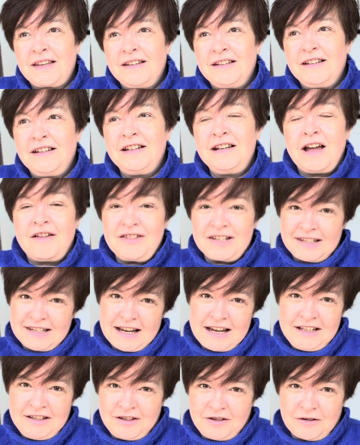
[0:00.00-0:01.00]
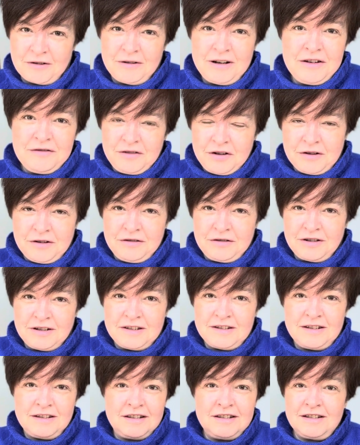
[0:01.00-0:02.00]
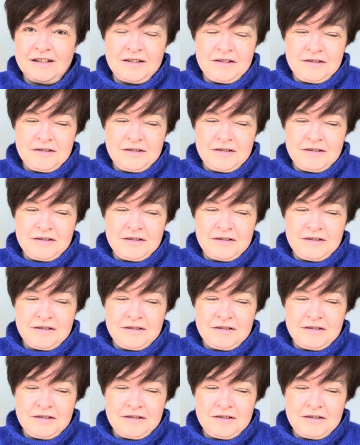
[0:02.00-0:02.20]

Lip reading: Another side story, if you're interested.